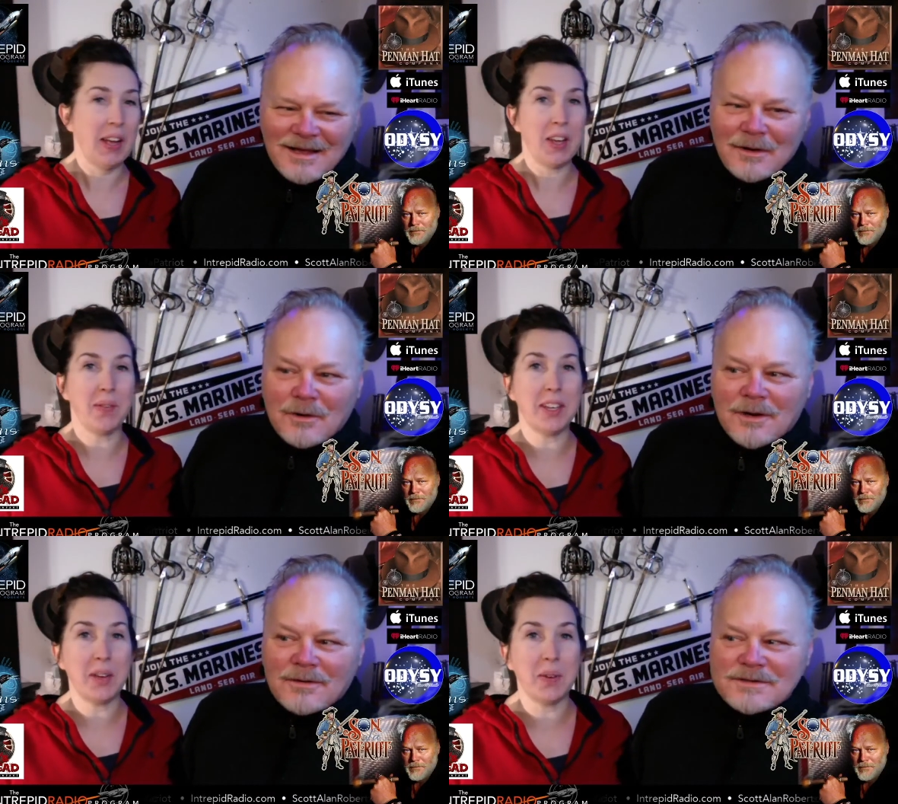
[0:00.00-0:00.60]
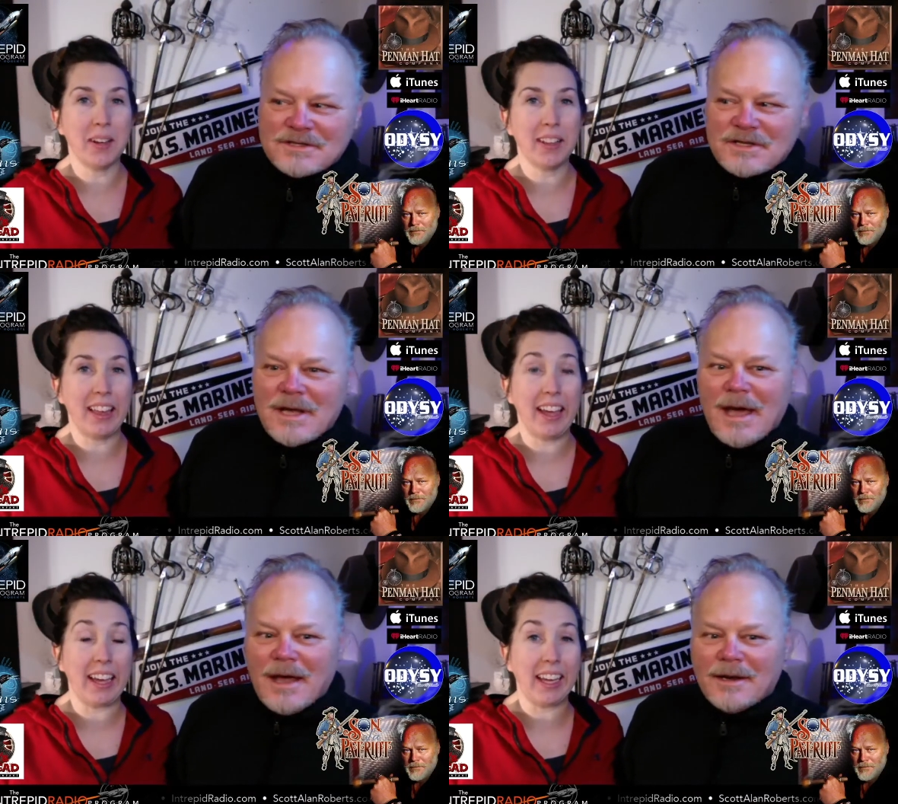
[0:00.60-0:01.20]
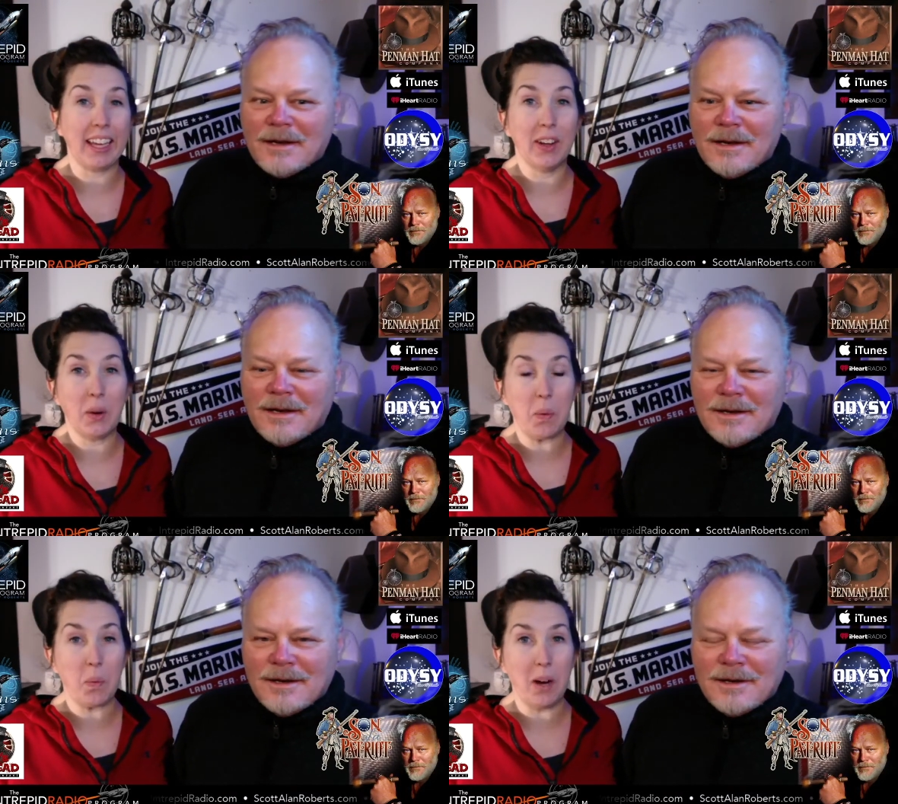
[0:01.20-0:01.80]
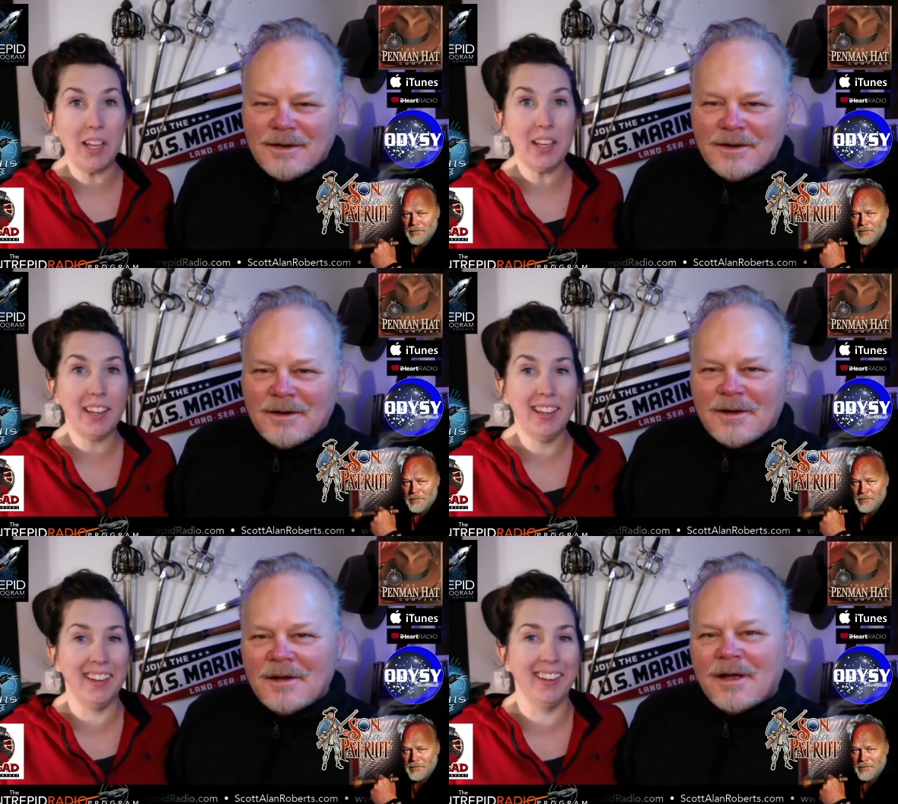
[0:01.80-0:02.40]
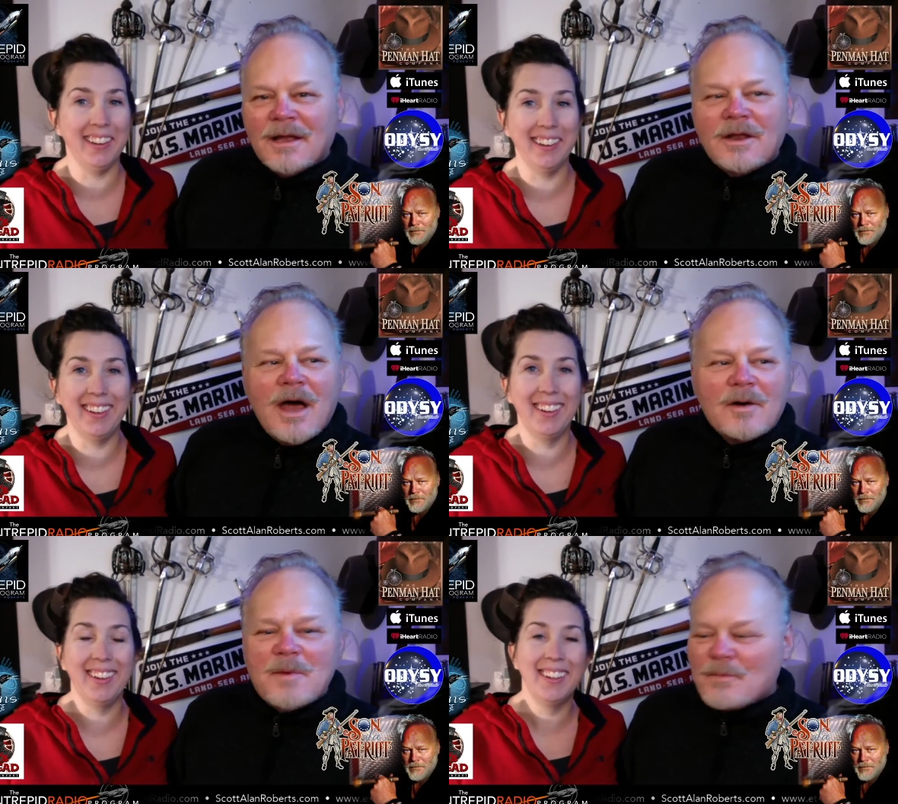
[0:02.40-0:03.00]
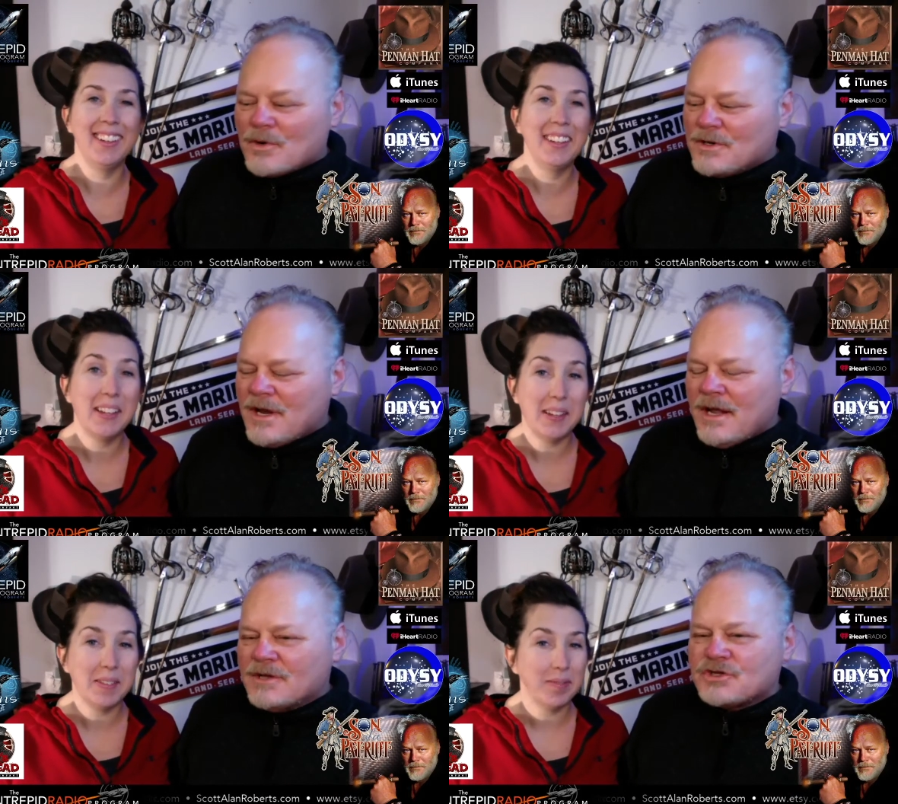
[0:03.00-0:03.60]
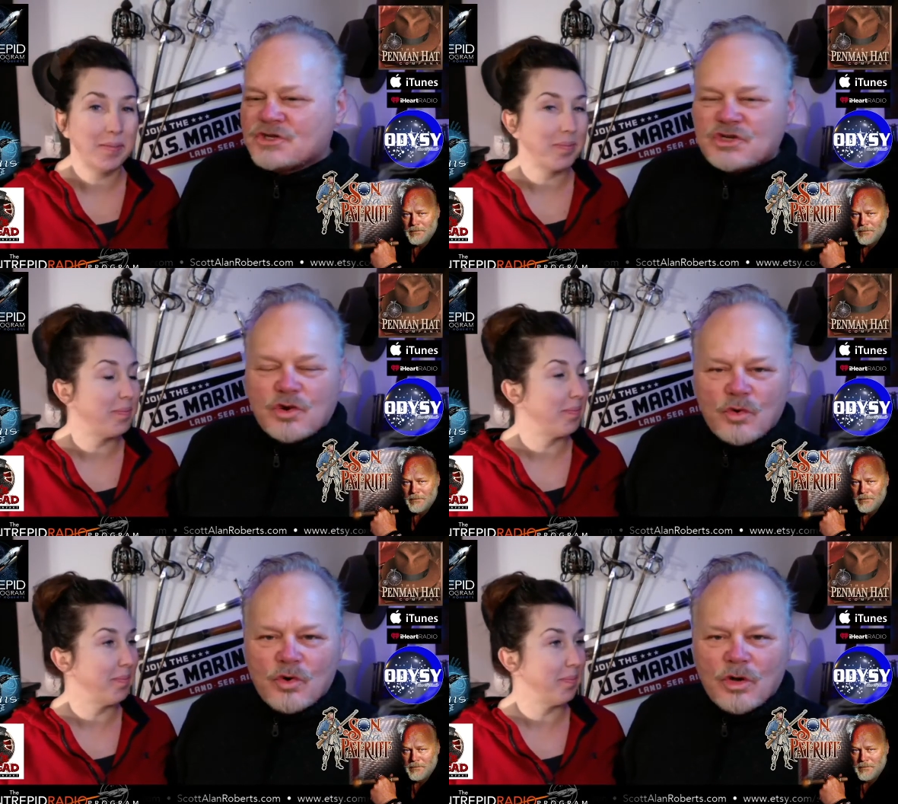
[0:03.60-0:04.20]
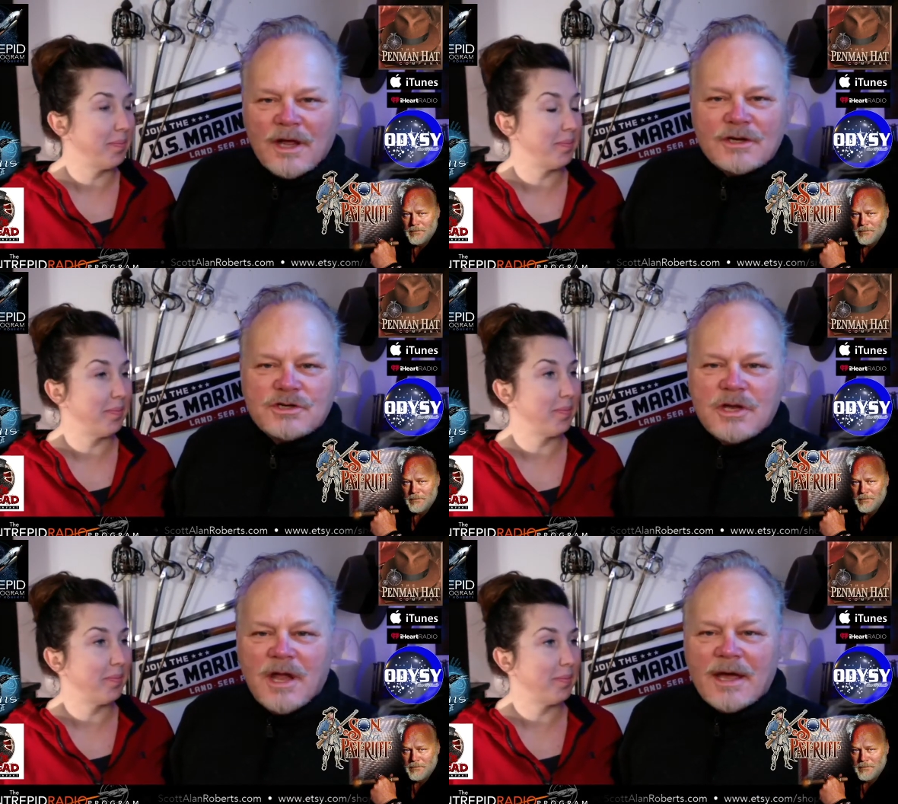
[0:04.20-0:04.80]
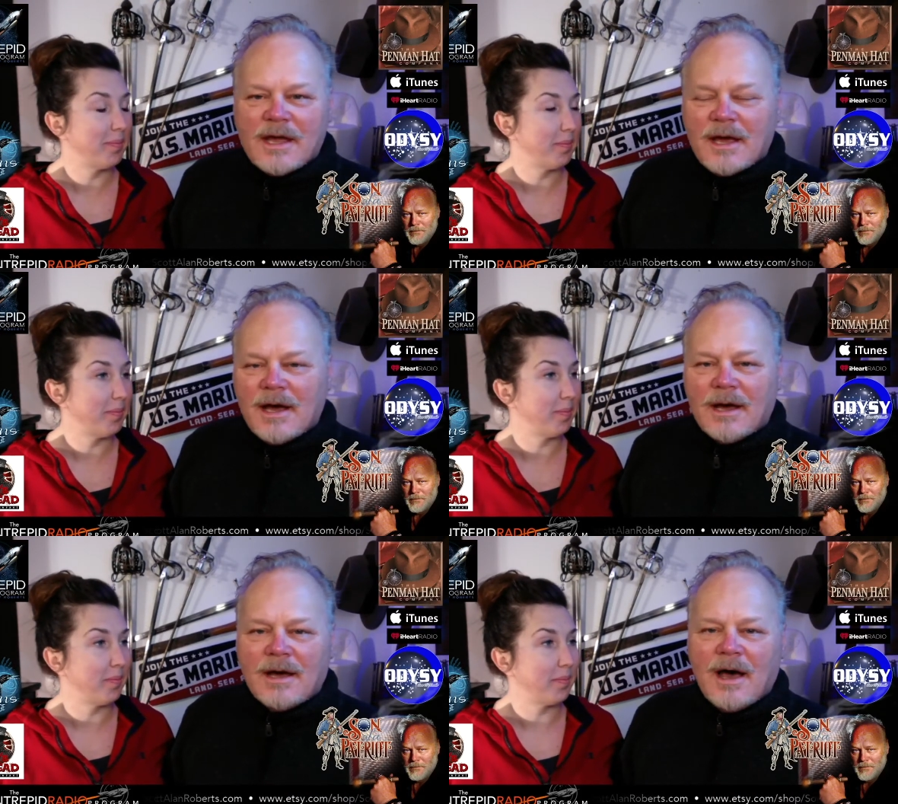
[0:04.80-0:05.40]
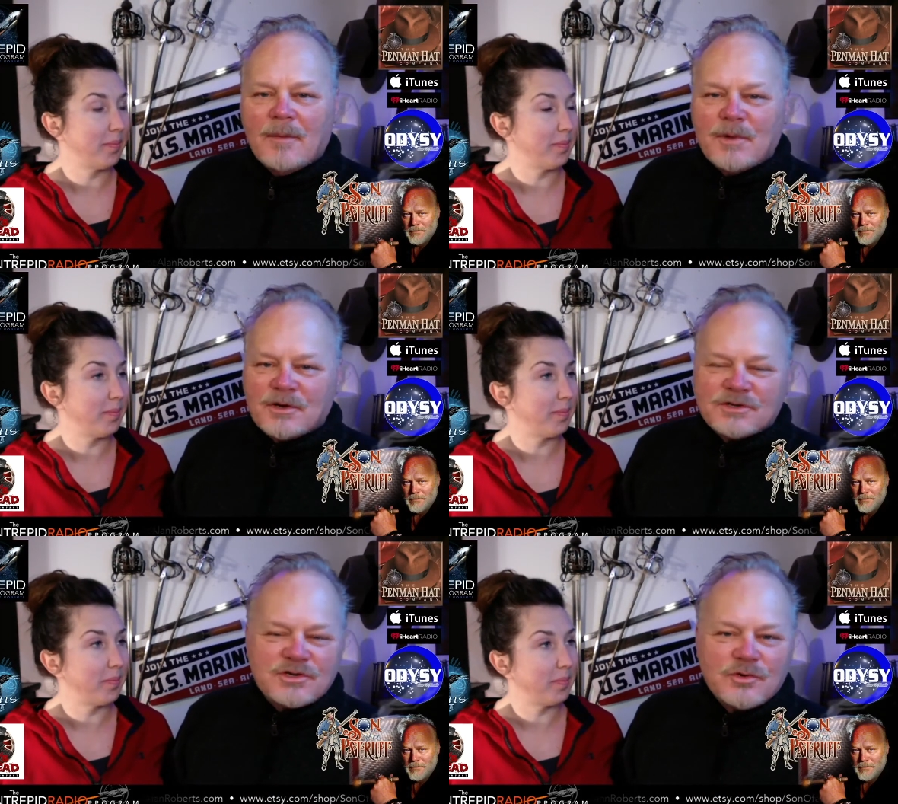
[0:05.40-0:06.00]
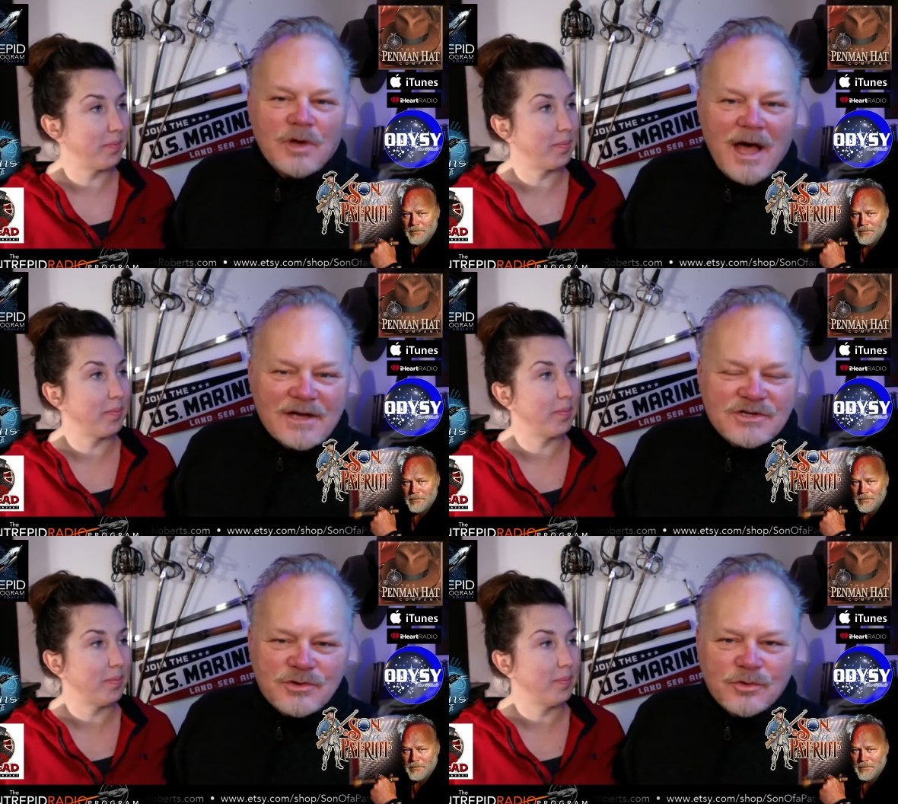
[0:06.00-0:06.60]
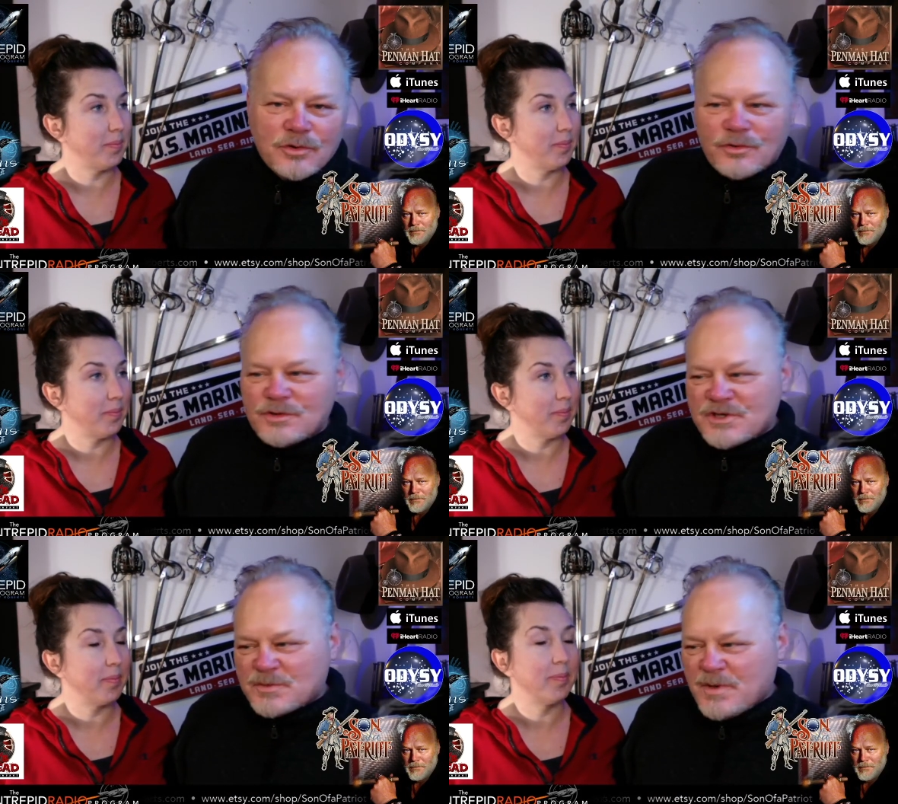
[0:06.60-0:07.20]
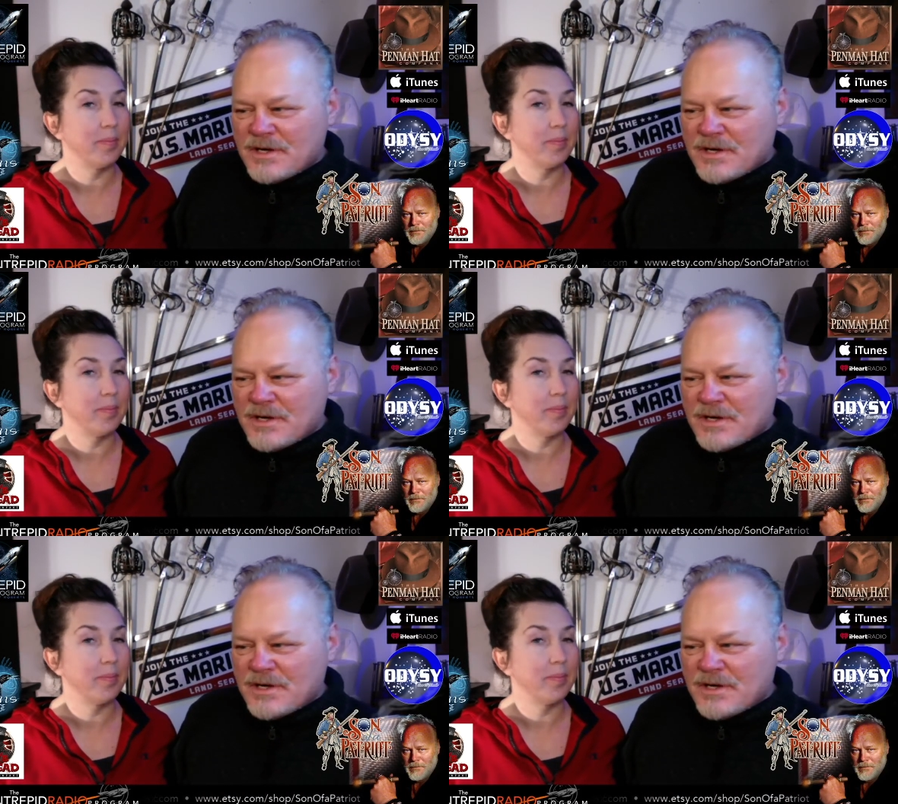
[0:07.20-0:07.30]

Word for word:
Speaker 1: You when, when you was were that? Like one.
Speaker 2: now I remember in in school, like like uh, uh, middle school, high school, doing speech